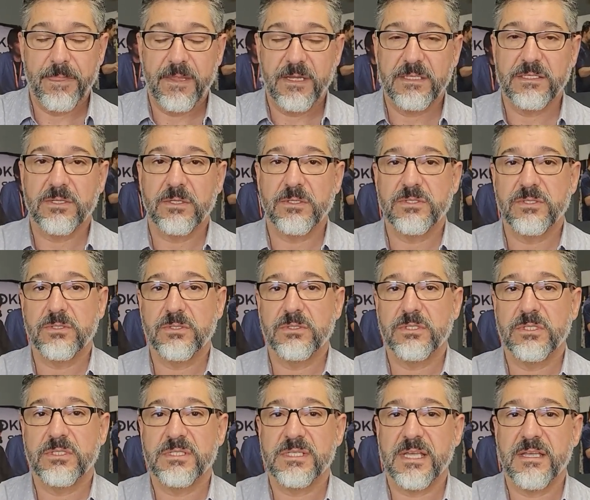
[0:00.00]
It's also
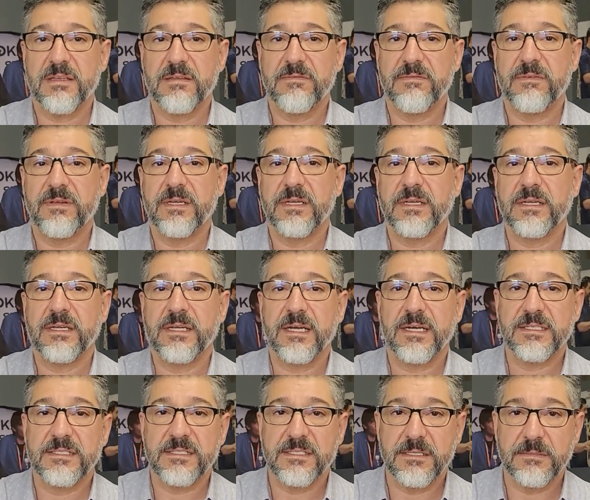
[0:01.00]
to save
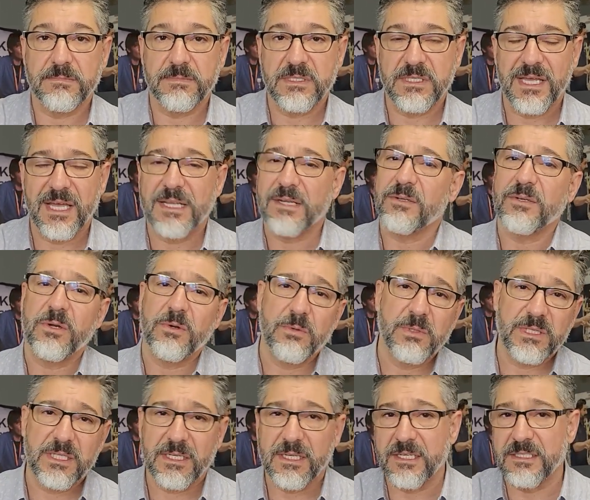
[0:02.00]
customs. I don't know
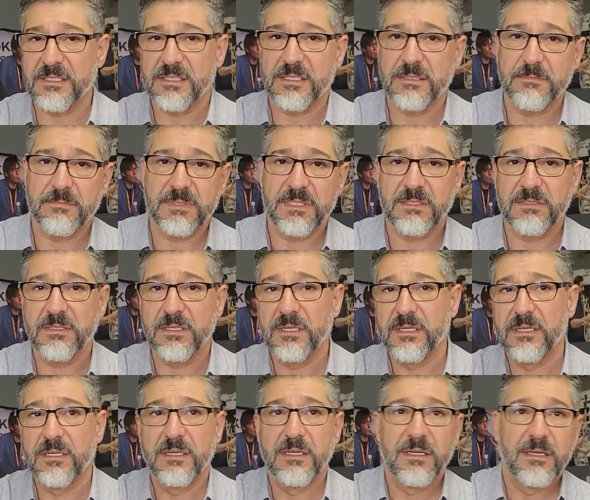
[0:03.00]
what the customs
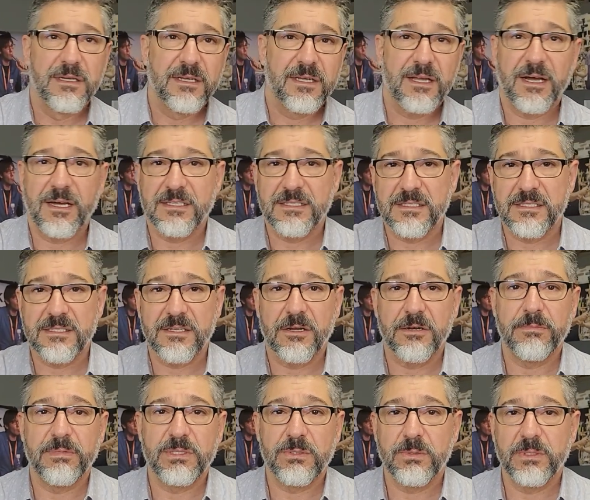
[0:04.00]
costs
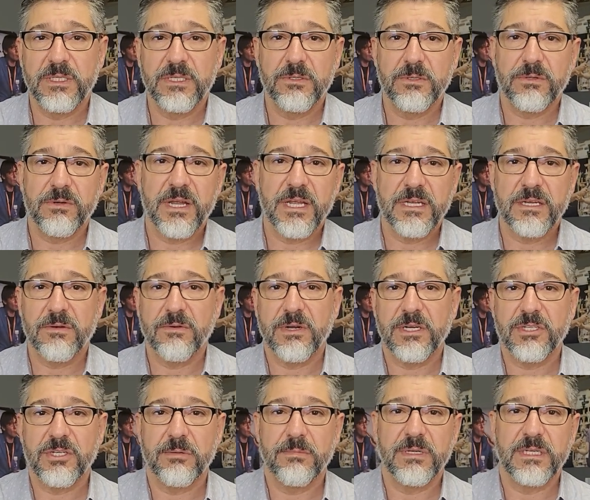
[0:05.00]
are between Ukraine and
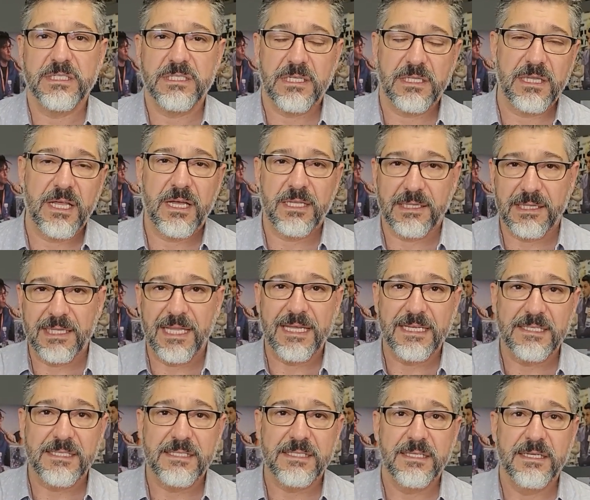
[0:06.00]
Russia, but it's a lot
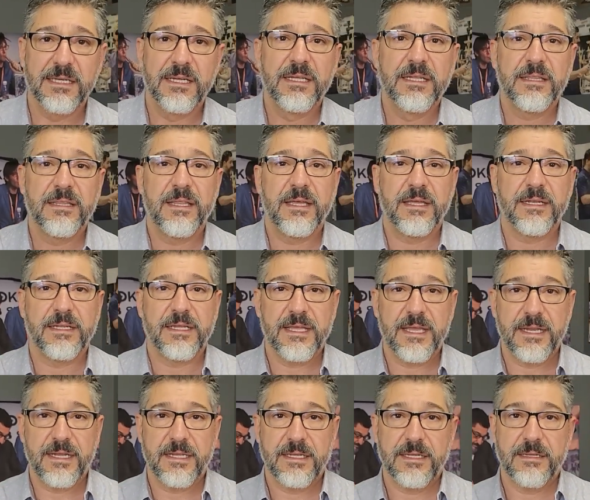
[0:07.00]
less than
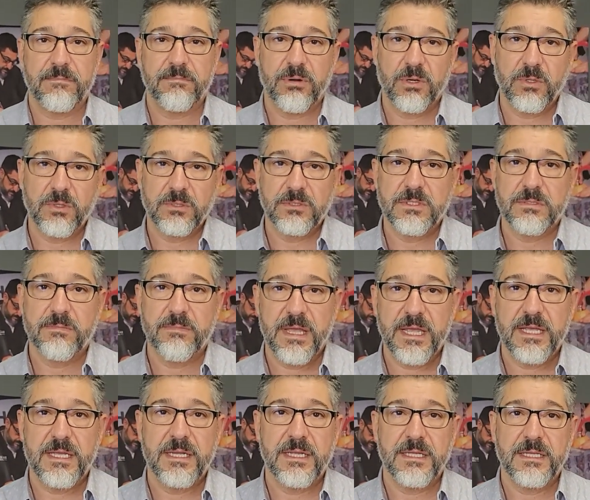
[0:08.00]
getting bowls
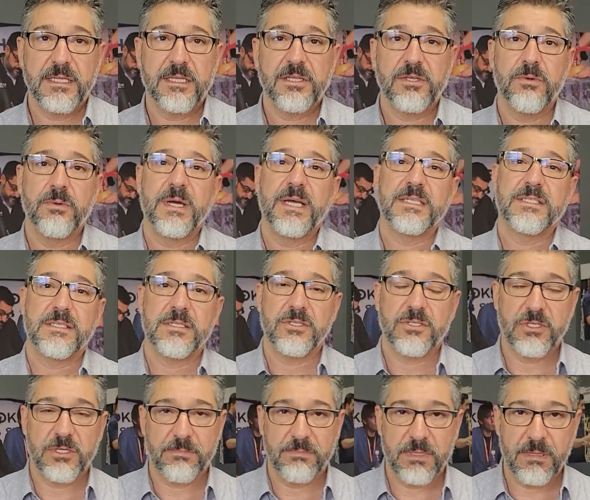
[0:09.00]
made in the U S and
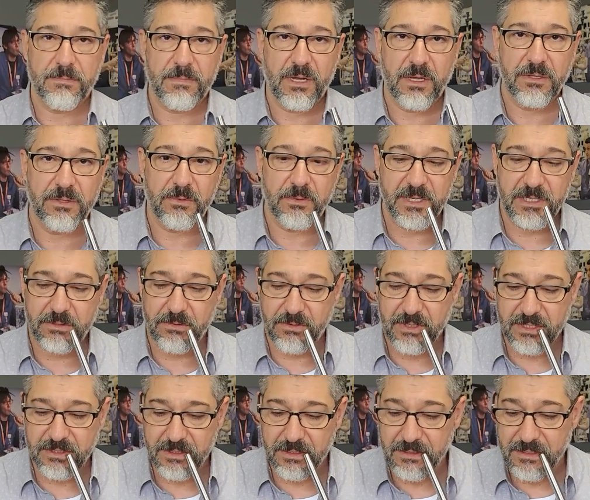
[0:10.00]
ship them all the way to
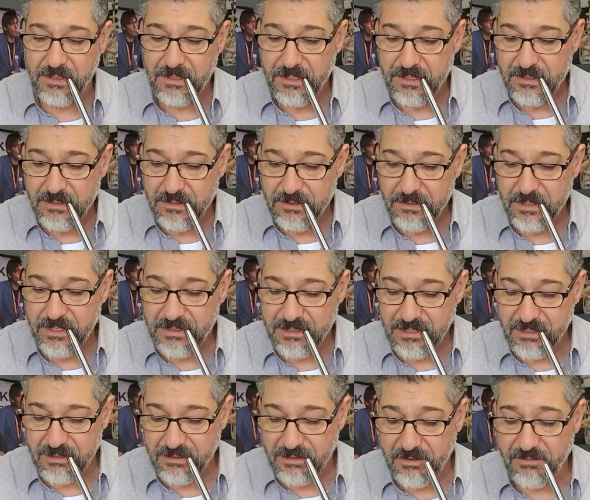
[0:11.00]
Russia. So that's
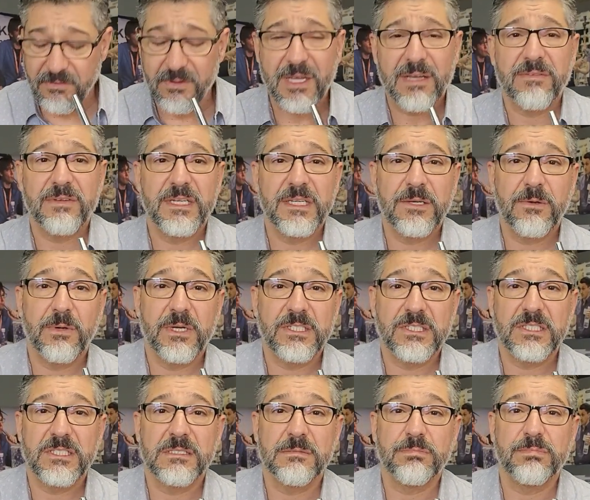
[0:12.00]
it. If you have any
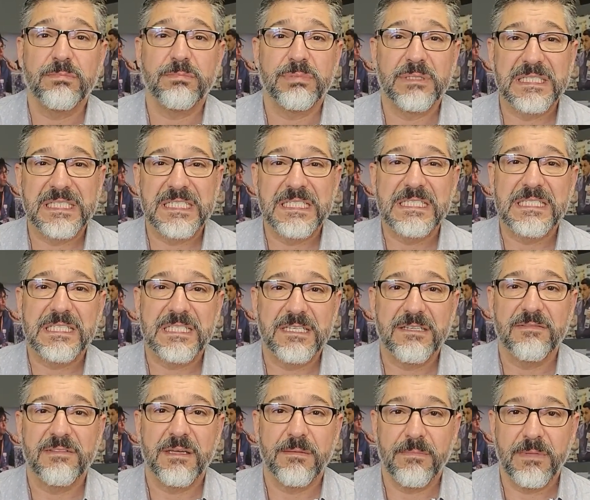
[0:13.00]
questions, please
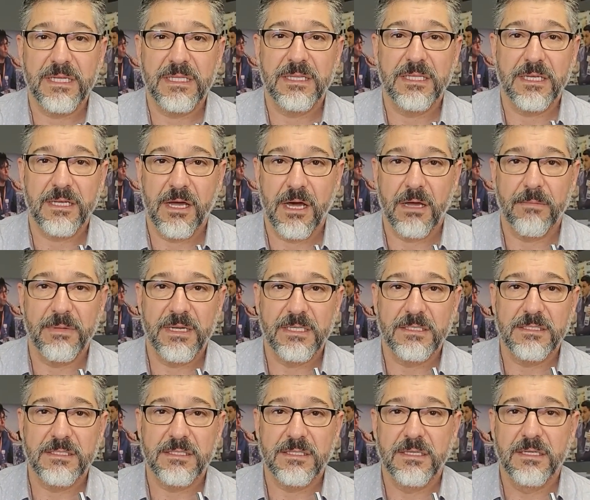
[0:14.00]
leave them in the
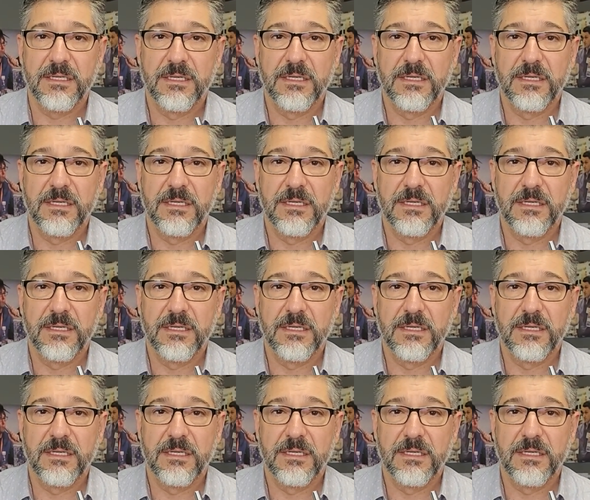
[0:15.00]
comments.